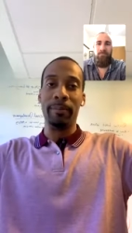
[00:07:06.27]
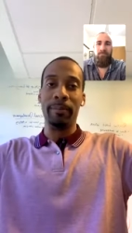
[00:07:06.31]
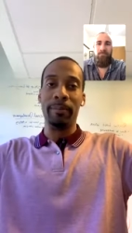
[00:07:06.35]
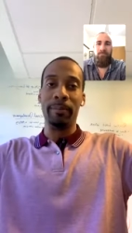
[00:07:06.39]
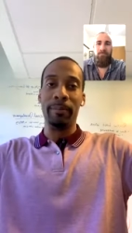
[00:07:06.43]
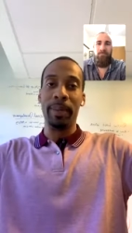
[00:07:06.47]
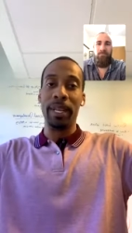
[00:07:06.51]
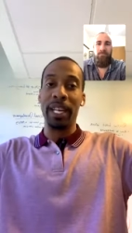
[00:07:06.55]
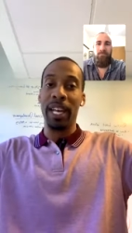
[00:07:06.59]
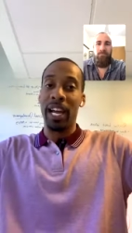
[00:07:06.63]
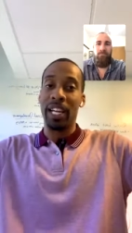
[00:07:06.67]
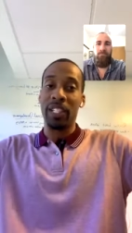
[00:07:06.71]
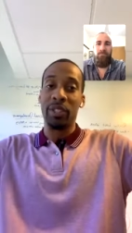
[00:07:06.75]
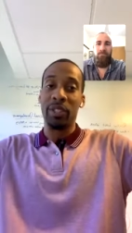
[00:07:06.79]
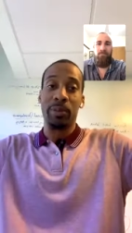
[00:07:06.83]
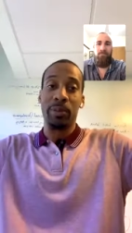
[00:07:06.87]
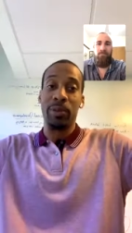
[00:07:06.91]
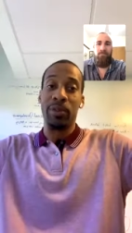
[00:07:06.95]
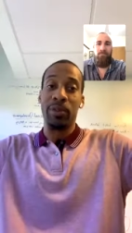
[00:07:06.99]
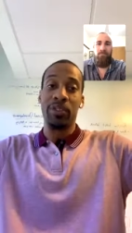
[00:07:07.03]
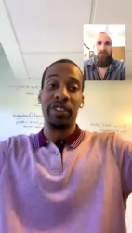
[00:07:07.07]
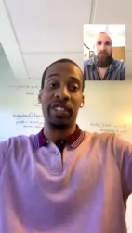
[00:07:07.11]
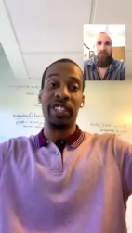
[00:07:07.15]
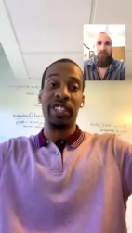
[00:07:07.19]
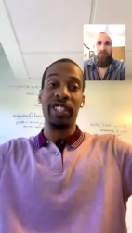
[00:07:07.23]
being an
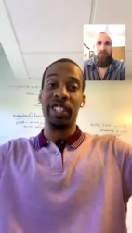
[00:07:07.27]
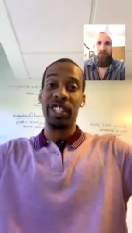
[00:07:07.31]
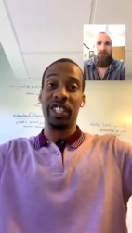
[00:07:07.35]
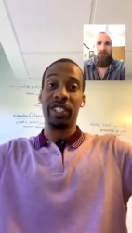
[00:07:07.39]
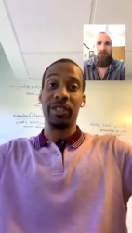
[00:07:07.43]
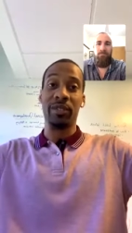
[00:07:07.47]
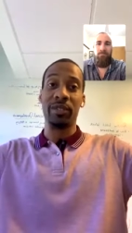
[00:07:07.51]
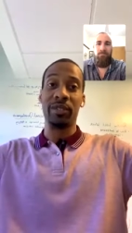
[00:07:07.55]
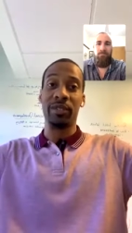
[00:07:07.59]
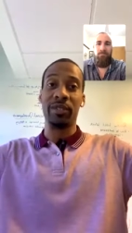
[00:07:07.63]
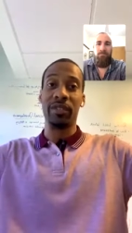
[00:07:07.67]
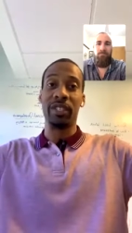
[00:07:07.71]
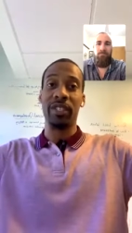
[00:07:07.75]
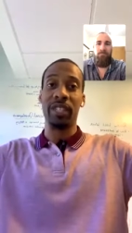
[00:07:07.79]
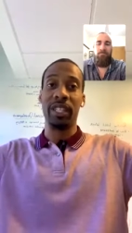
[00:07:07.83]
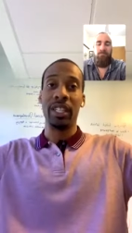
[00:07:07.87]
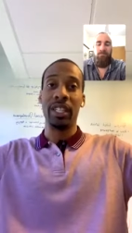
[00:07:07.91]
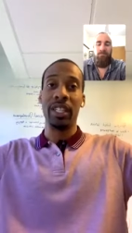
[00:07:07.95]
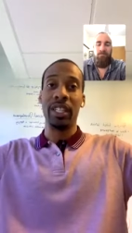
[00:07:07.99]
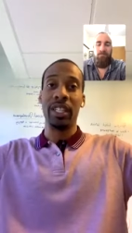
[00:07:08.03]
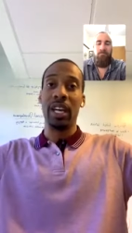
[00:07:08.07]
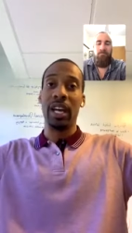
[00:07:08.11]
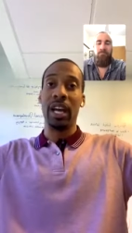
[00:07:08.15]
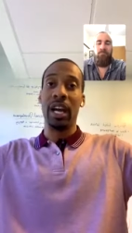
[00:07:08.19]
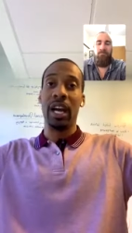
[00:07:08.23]
entrepreneur in general
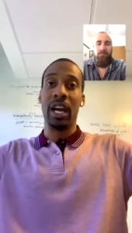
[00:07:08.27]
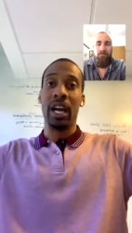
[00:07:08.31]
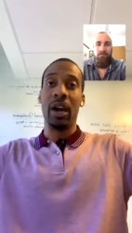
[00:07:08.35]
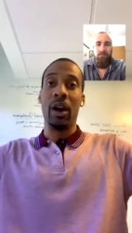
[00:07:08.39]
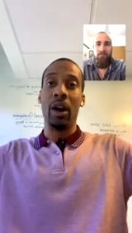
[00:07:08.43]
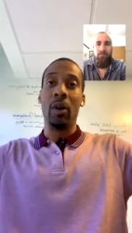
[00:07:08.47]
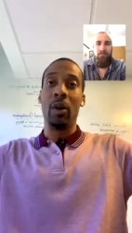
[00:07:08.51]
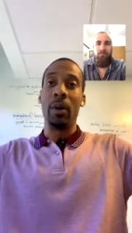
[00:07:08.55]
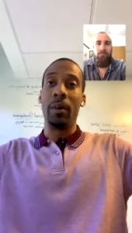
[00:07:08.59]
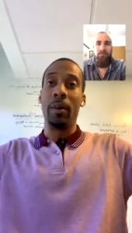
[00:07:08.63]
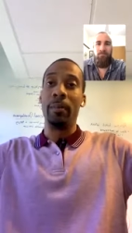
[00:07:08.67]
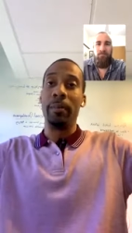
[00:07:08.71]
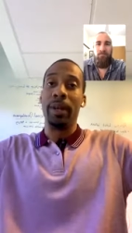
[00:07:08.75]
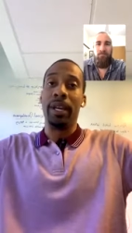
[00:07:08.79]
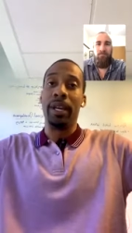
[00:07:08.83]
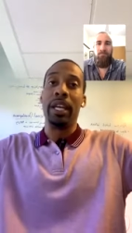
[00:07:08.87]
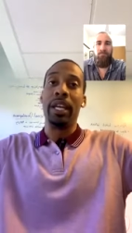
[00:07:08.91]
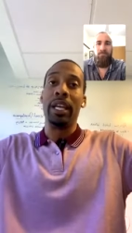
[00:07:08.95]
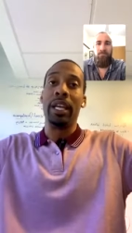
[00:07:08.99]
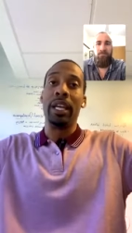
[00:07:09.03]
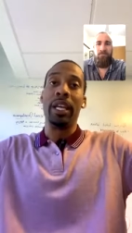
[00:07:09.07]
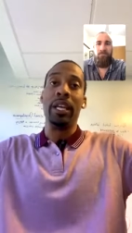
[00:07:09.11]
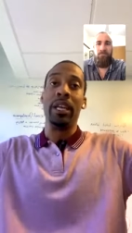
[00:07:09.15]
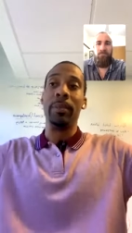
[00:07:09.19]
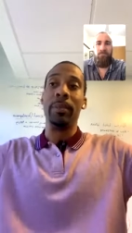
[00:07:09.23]
uh, or being
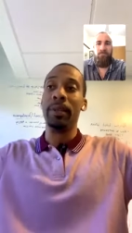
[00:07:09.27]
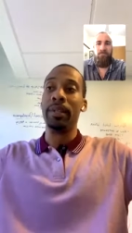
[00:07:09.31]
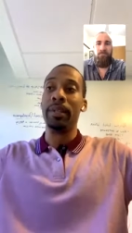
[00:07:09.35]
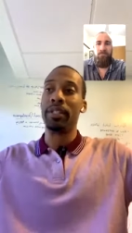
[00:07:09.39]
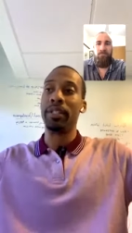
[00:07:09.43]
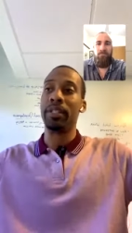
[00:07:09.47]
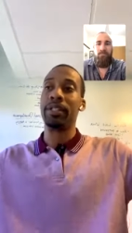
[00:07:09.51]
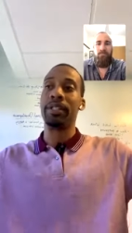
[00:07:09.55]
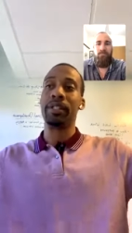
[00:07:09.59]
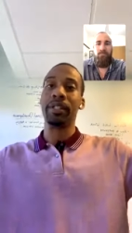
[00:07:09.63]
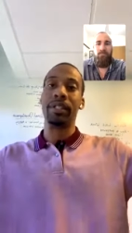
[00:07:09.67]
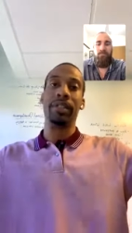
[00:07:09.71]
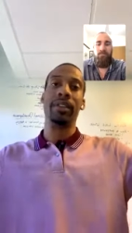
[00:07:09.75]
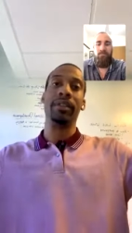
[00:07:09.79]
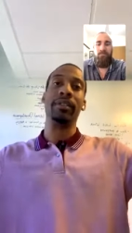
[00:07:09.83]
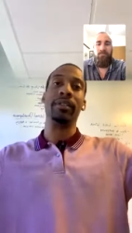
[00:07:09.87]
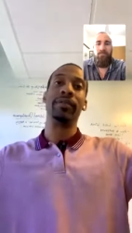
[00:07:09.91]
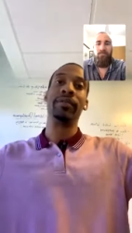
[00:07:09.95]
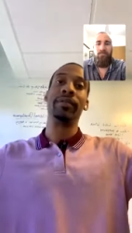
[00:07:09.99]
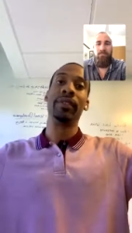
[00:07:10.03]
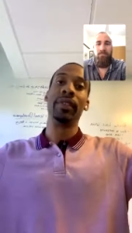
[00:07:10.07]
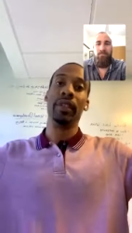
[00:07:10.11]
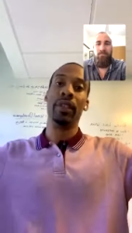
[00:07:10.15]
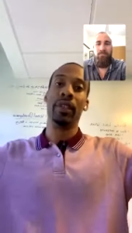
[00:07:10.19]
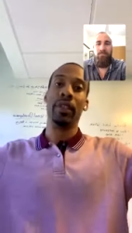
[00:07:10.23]
in the business of
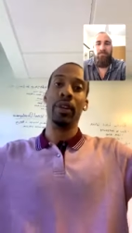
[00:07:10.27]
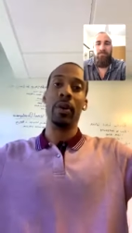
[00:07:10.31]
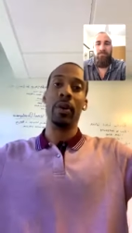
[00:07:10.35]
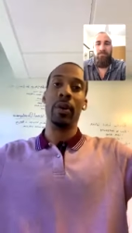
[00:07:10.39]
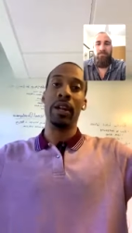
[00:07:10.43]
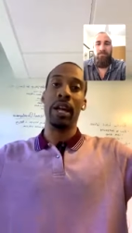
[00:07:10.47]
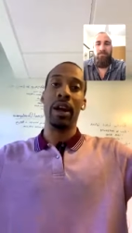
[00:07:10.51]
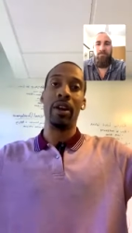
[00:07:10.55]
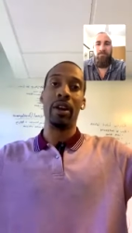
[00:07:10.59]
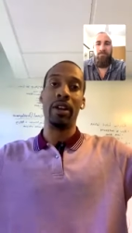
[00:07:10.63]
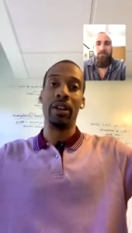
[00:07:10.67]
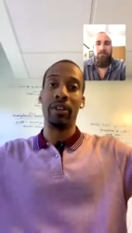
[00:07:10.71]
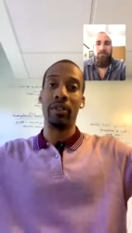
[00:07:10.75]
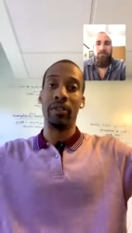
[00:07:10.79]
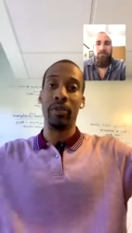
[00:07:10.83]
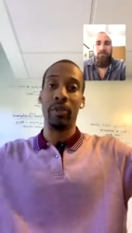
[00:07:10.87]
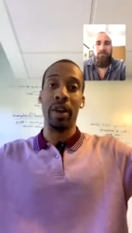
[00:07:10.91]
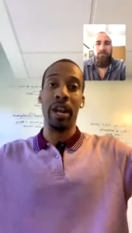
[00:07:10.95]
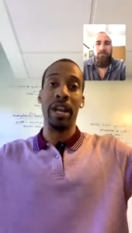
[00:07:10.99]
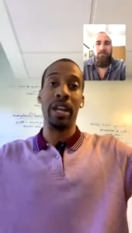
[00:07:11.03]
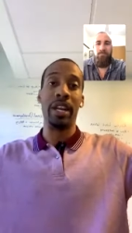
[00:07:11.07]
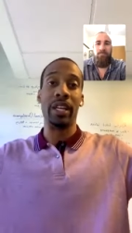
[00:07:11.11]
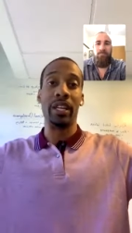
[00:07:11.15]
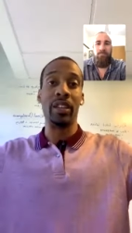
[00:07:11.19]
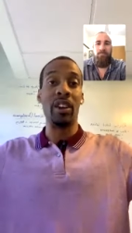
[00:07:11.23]
you know going out and
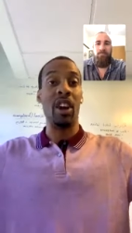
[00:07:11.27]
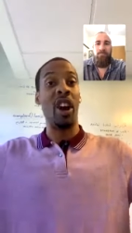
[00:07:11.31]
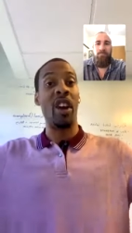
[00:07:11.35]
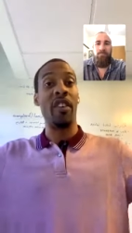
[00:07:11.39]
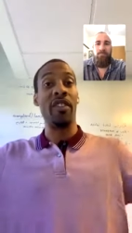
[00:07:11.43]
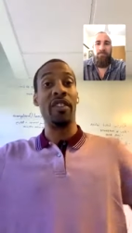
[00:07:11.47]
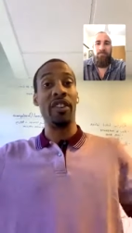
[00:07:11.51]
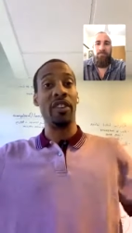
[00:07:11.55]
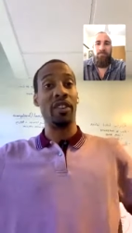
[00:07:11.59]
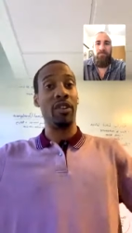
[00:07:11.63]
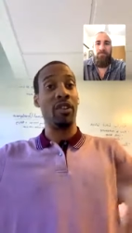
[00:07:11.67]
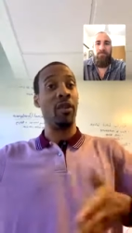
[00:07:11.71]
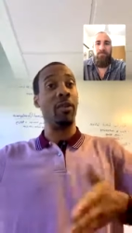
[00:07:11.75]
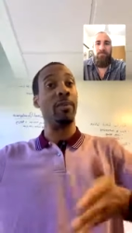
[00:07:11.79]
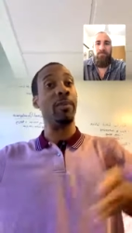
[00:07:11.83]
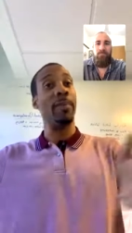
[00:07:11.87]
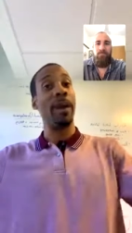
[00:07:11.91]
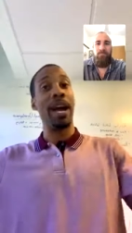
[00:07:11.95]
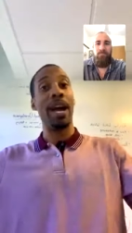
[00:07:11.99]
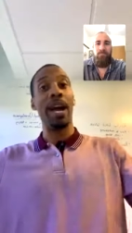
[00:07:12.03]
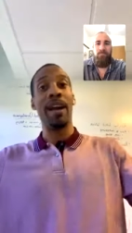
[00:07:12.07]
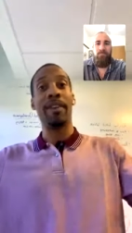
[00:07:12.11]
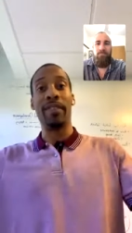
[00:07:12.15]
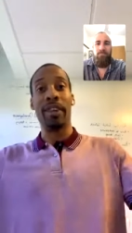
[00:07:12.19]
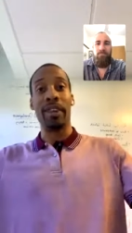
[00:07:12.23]
creating carving your own
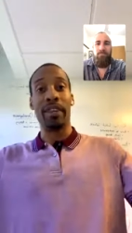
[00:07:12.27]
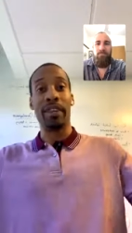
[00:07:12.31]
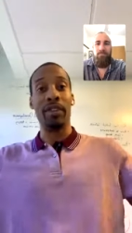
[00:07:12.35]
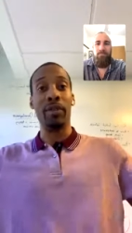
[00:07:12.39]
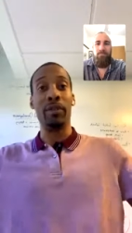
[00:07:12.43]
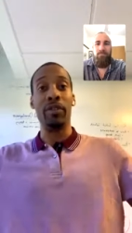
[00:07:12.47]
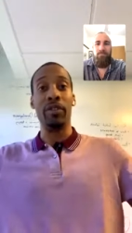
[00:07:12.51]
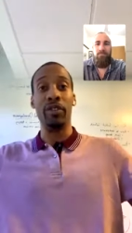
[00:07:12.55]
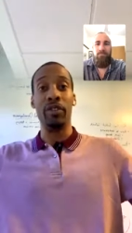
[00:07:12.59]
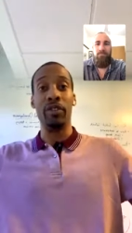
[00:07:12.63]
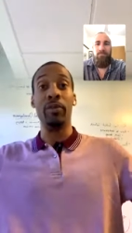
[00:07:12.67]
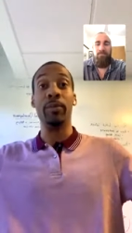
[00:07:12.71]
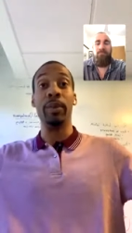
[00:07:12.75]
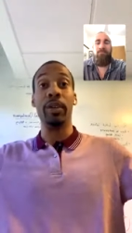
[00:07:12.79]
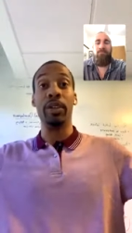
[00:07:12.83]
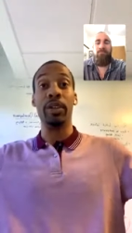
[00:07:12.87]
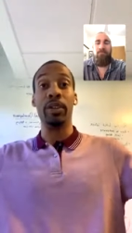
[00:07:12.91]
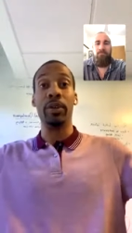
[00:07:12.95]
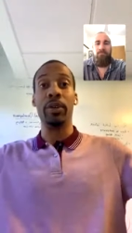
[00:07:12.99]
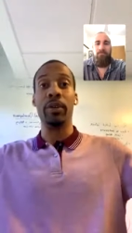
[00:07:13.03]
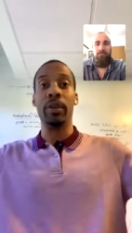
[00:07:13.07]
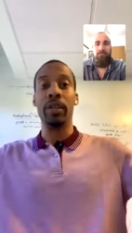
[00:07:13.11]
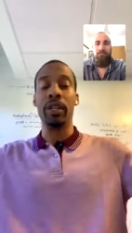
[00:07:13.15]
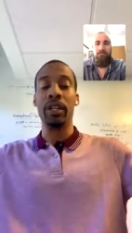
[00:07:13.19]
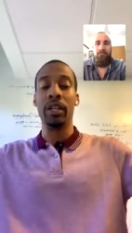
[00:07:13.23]
path like you, you've been
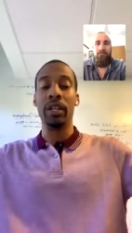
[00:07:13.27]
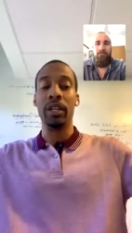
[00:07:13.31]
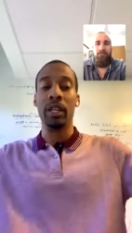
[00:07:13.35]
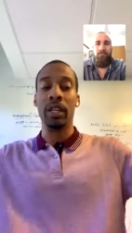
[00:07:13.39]
doing